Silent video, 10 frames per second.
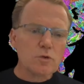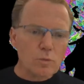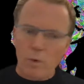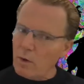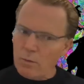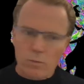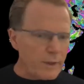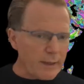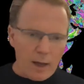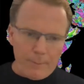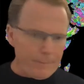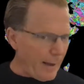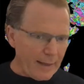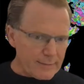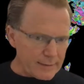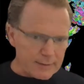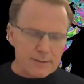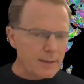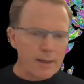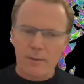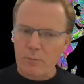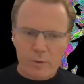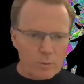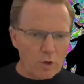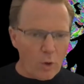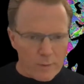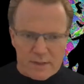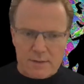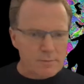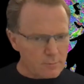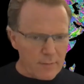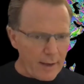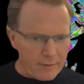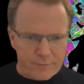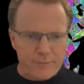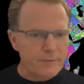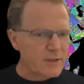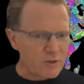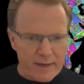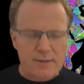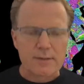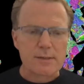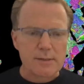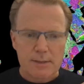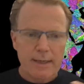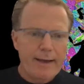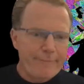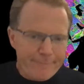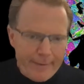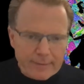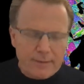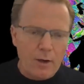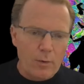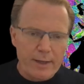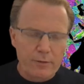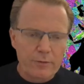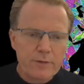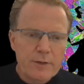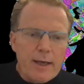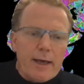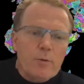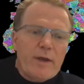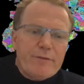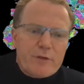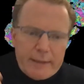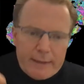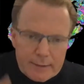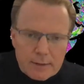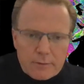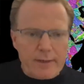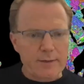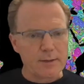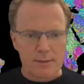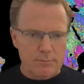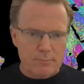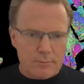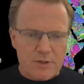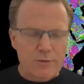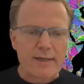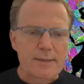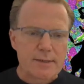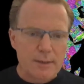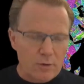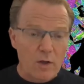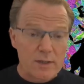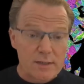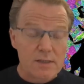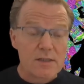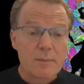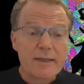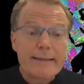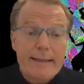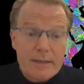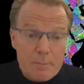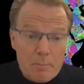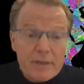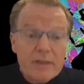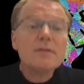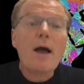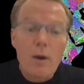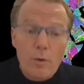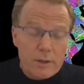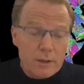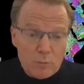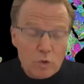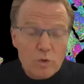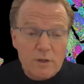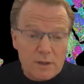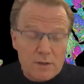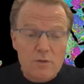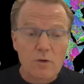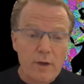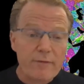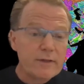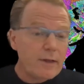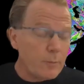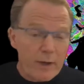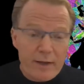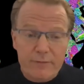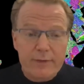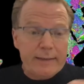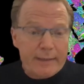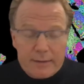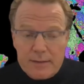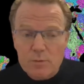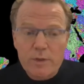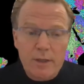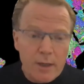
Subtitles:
to what will come at it. We will always have stresses affect our health, and we have to integrate these stresses into our system and let them build our immunity. So every time we have an illness,